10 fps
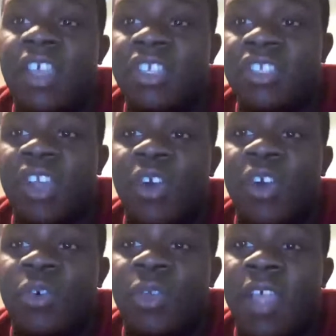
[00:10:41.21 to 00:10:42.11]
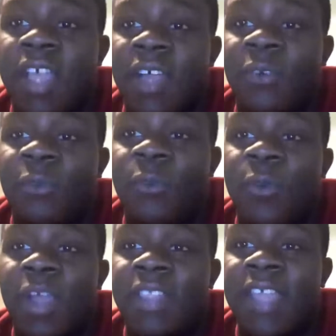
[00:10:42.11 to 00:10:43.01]
So,
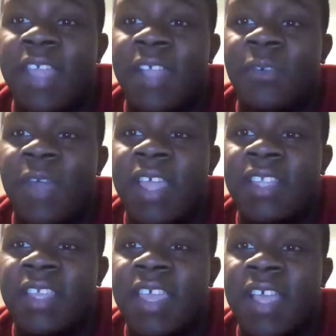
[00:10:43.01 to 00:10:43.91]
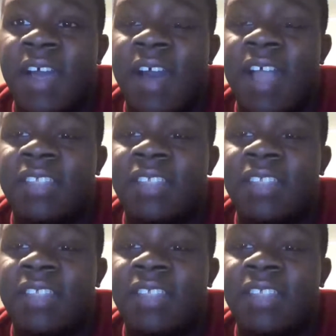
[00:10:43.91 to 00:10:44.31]
what not a way to kick out Hot